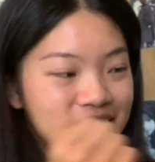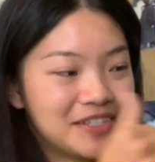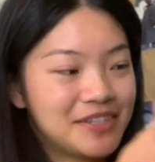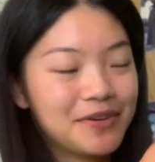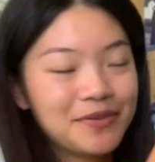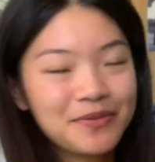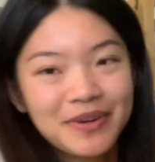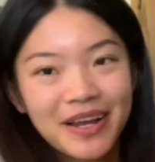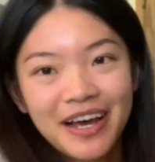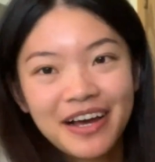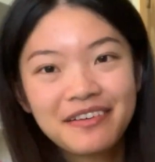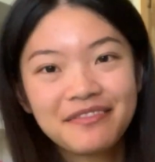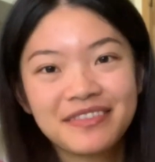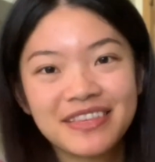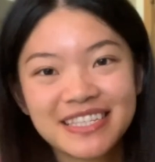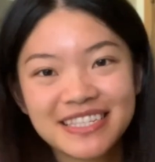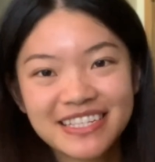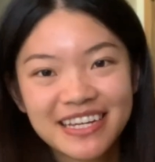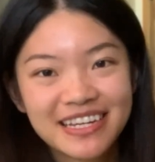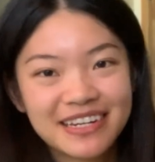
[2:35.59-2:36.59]
don't have
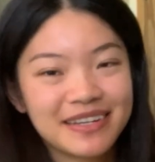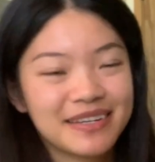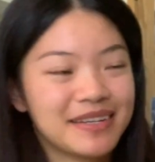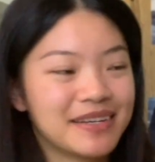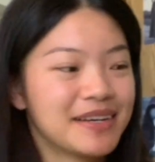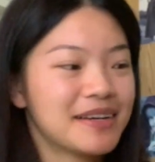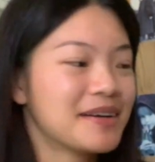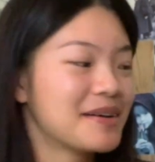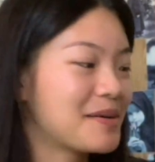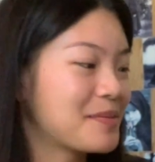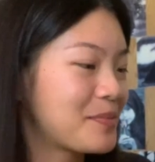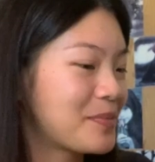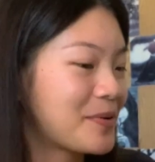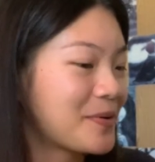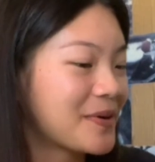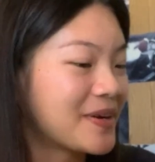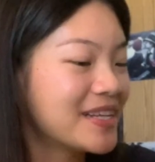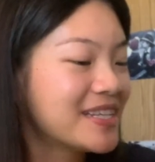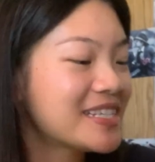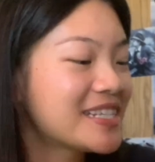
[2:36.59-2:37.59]
this kind of
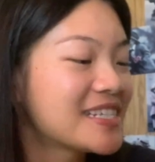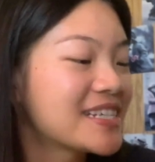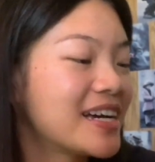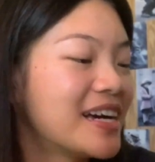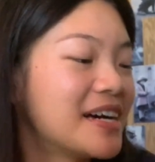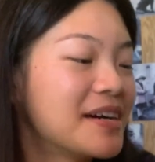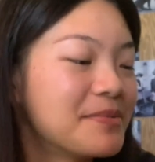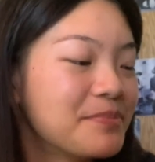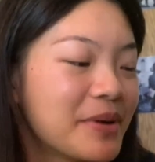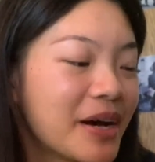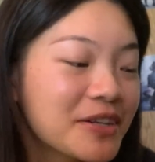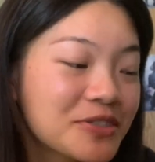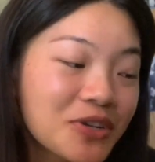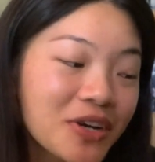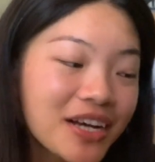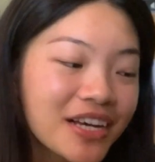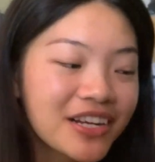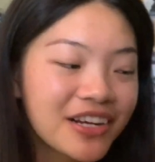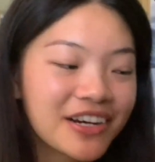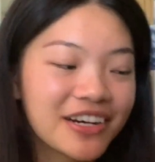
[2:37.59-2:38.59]
print, um, but I'll
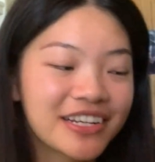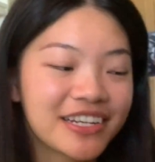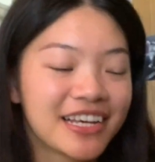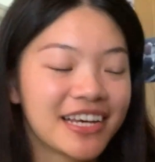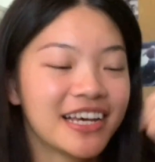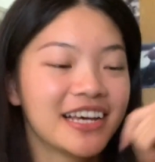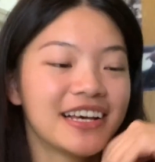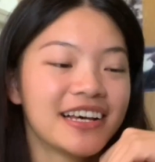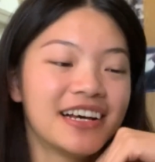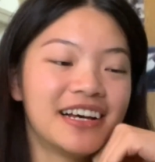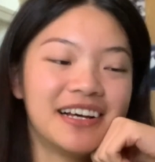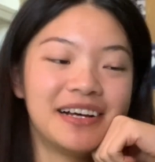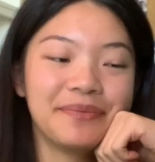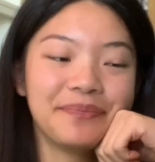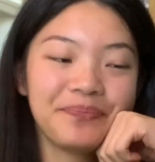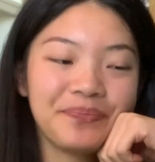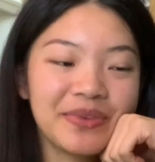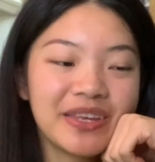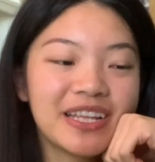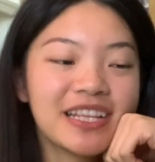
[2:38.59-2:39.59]
try it on.
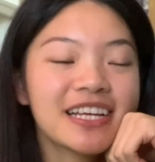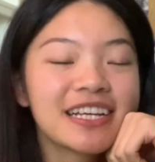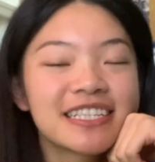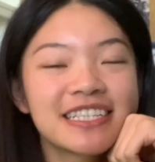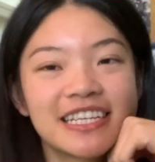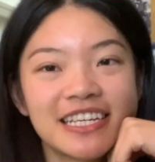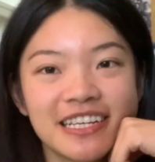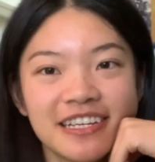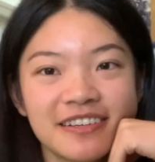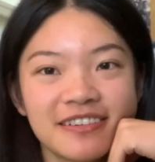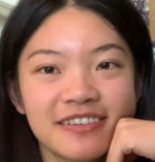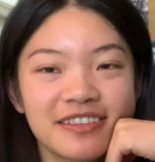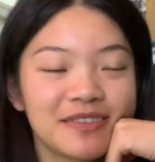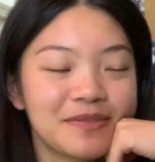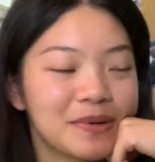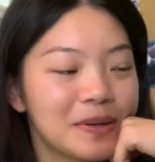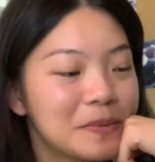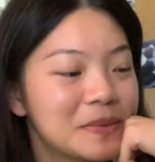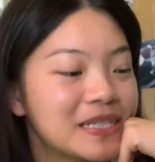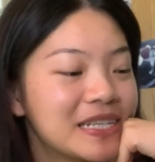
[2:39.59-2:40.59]
Um, it looked cute on the
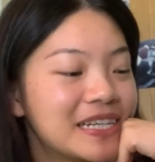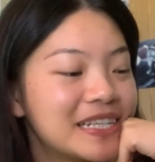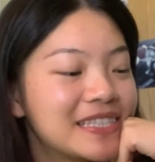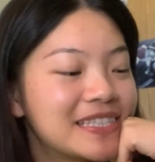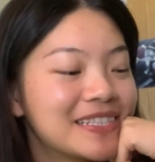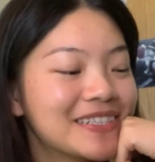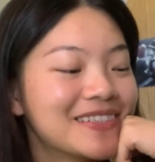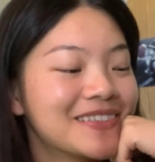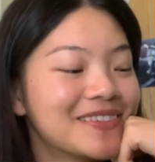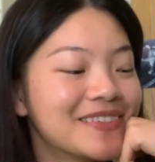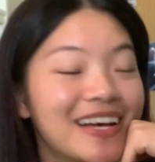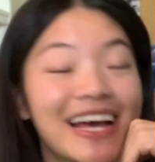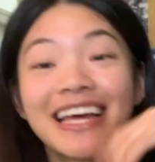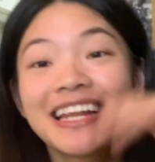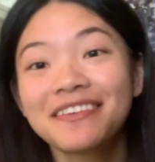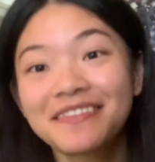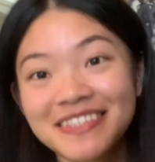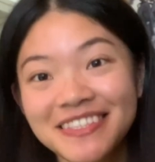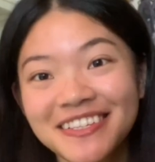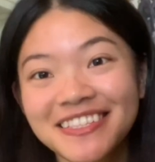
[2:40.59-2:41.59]
website, so and it
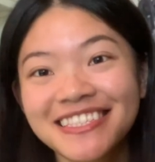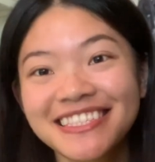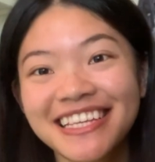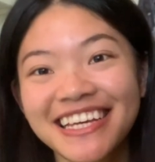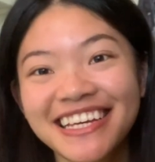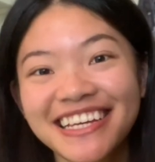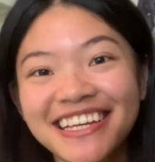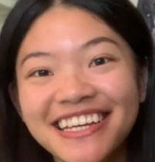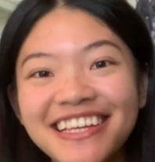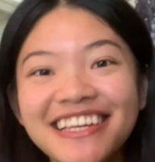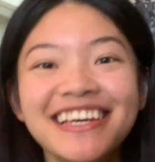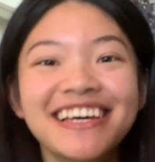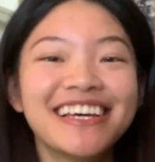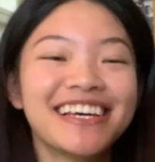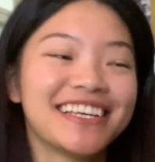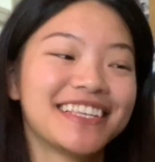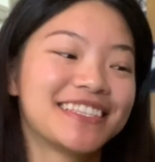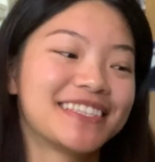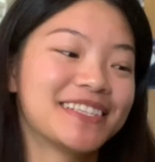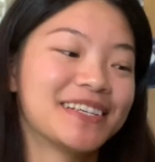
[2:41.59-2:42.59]
was on sale,
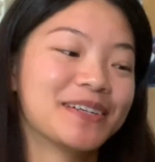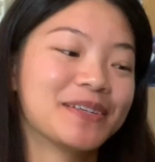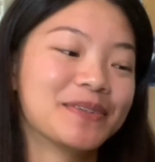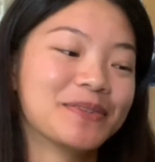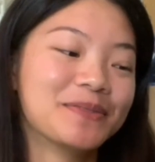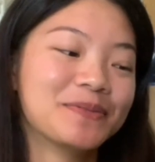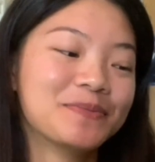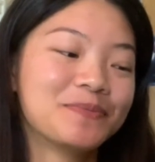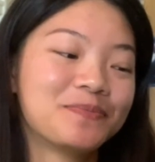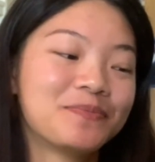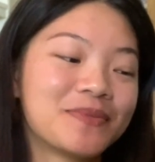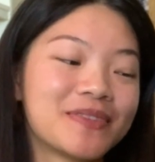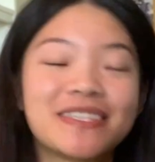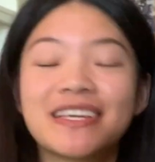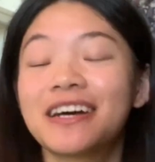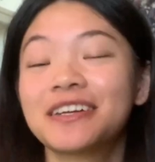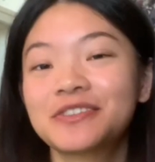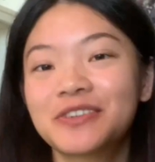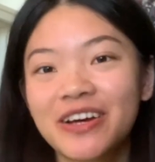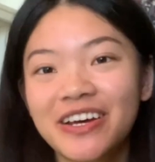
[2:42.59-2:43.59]
so
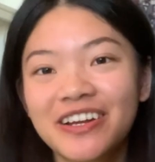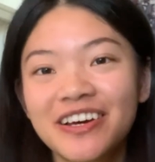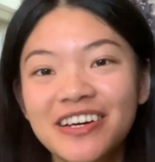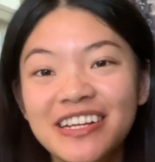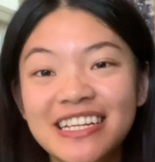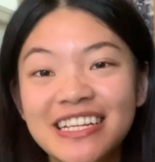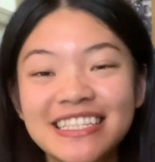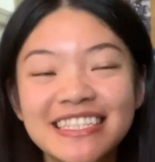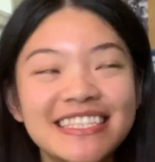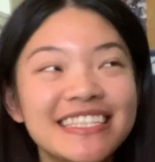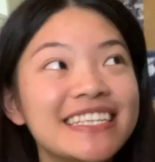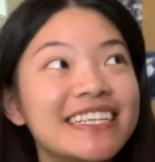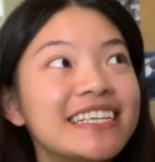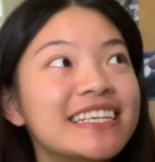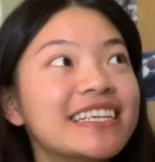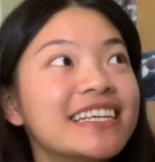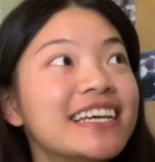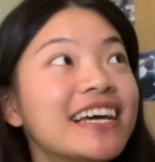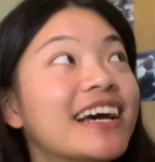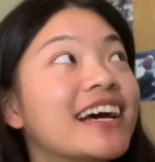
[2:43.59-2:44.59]
yeah, I'll try it on and
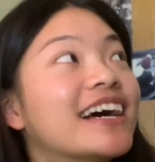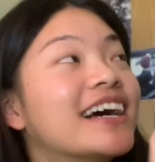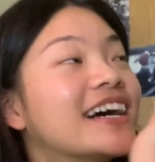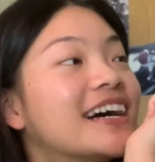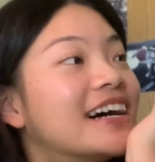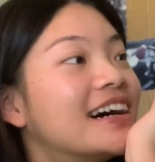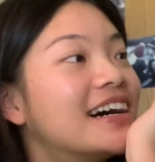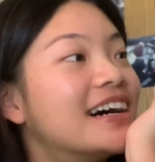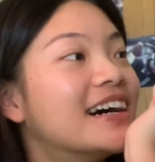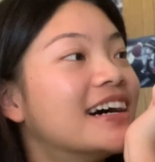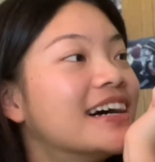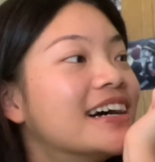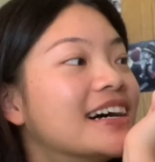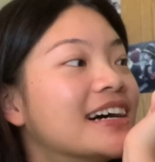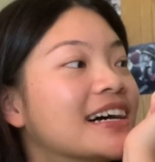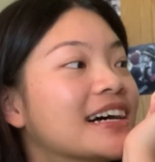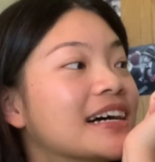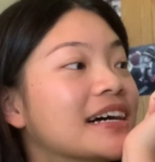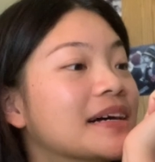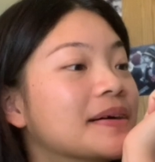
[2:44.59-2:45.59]
see.
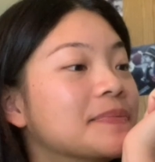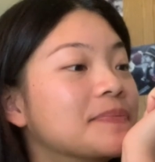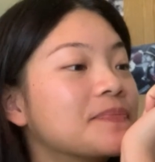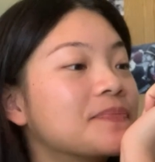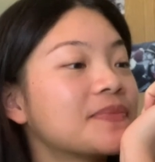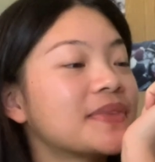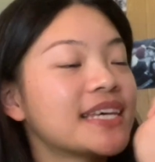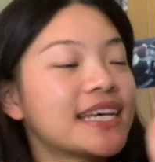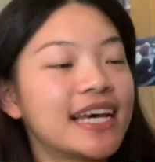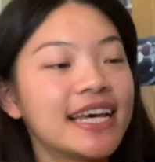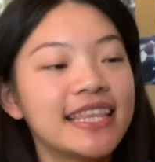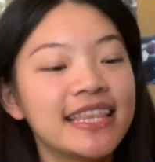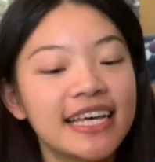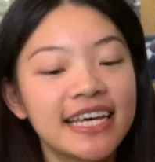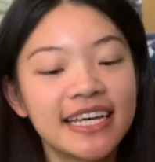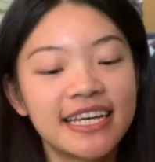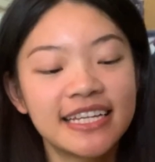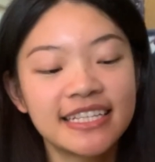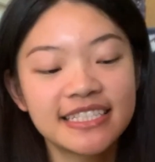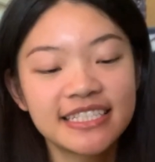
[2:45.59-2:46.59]
Um, and
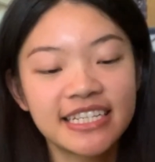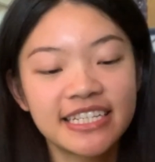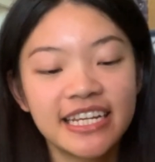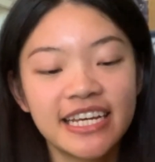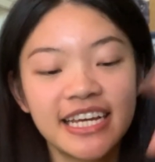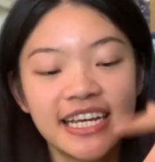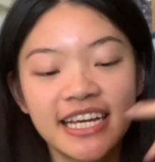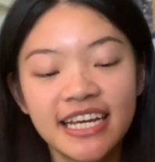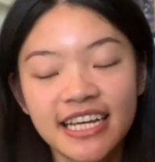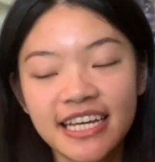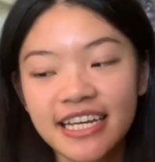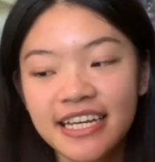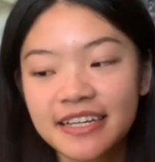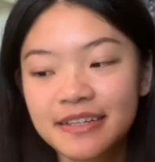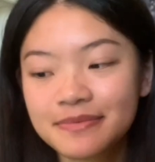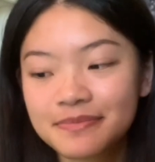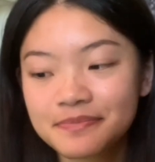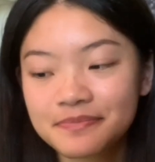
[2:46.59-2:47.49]
then today,